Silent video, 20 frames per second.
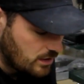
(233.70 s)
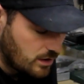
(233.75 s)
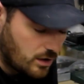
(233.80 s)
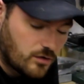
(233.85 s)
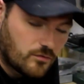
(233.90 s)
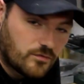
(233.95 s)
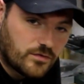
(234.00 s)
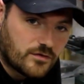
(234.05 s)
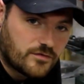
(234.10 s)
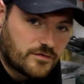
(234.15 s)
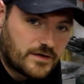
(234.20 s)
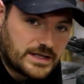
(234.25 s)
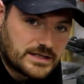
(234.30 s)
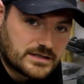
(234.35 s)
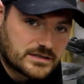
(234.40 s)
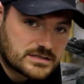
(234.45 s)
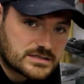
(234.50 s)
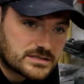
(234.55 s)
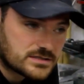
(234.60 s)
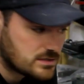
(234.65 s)
of the
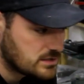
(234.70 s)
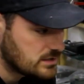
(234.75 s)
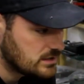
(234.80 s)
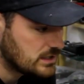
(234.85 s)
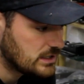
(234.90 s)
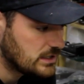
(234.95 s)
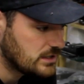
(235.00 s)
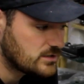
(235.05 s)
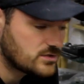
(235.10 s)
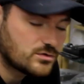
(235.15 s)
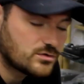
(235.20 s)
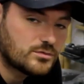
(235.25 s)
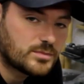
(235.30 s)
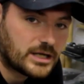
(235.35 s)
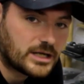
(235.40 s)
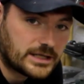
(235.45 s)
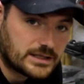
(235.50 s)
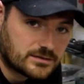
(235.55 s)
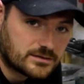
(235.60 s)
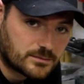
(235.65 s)
fence to the saw
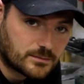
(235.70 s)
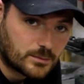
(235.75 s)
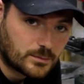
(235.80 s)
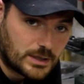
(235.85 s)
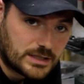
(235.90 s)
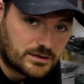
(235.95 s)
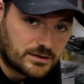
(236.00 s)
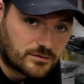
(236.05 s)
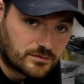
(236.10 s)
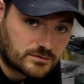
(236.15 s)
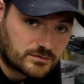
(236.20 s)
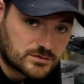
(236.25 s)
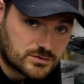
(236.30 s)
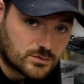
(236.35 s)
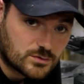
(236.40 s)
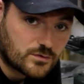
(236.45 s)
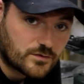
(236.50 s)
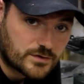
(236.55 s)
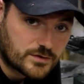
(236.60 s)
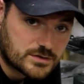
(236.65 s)
blade when the
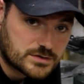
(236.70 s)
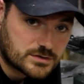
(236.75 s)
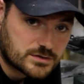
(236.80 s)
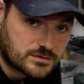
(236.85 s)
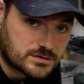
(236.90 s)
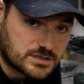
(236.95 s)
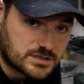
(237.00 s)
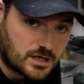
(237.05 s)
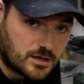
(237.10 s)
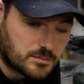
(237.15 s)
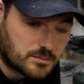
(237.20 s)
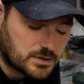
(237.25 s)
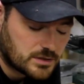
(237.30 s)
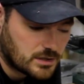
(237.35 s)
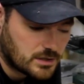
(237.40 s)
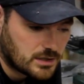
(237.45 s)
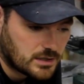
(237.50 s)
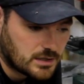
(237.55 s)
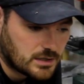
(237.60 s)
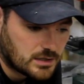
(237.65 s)
saw first turns up.
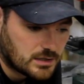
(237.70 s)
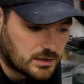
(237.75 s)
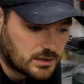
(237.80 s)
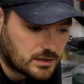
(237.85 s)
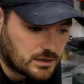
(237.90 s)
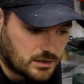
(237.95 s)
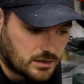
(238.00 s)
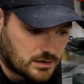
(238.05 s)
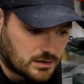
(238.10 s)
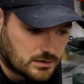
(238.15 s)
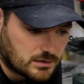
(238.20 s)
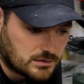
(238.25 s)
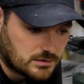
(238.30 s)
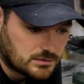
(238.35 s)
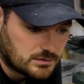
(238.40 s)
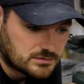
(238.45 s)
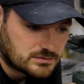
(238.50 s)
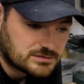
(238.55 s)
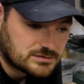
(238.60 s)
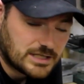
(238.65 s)

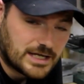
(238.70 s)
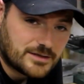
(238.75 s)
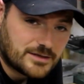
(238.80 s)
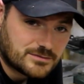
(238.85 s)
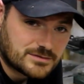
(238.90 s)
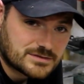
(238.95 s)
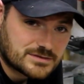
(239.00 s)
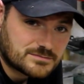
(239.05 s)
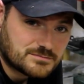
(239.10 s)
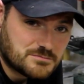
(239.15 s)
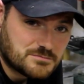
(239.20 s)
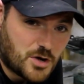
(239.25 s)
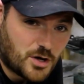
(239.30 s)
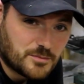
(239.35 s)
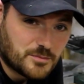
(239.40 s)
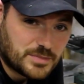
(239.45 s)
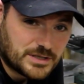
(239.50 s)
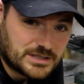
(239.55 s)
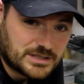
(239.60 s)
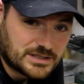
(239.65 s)
Now, my
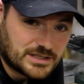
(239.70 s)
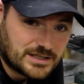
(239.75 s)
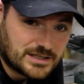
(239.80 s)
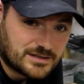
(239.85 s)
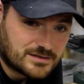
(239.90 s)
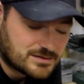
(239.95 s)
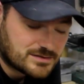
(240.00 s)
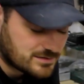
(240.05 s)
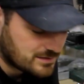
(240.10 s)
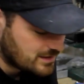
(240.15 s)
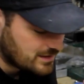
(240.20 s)
opinion is